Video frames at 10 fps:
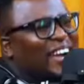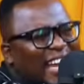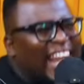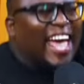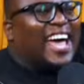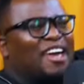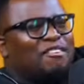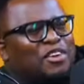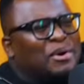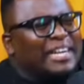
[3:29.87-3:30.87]
on
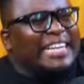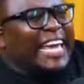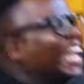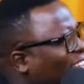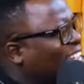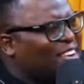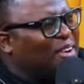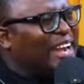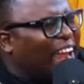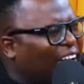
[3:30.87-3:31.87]
live. You were killing it
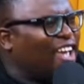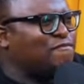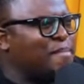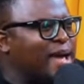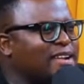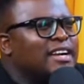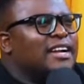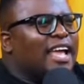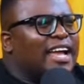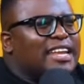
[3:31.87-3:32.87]
on live, man.
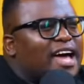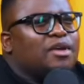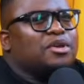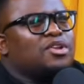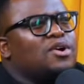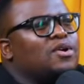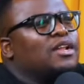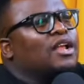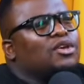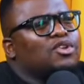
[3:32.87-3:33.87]
And now you know
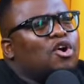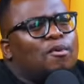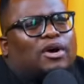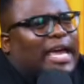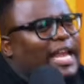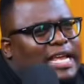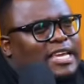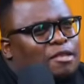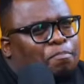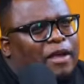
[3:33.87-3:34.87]
we're
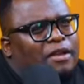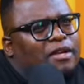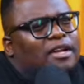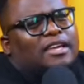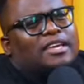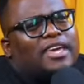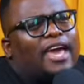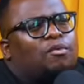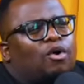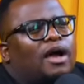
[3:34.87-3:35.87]
killing it, but
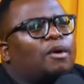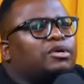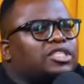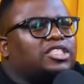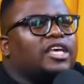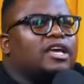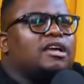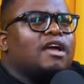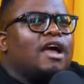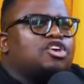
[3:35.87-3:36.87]
yeah, I was just
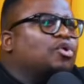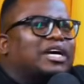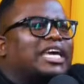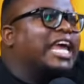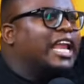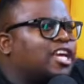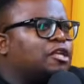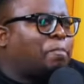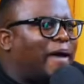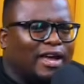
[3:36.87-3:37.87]
saying, you were killing
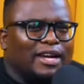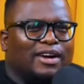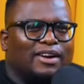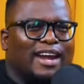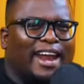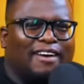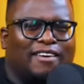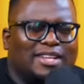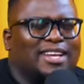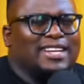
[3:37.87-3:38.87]
it back then on live.
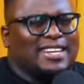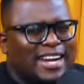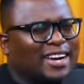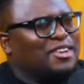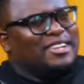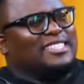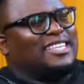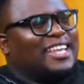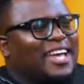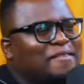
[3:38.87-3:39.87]
I was like, nigga, you didn't
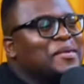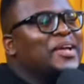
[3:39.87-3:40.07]
say that.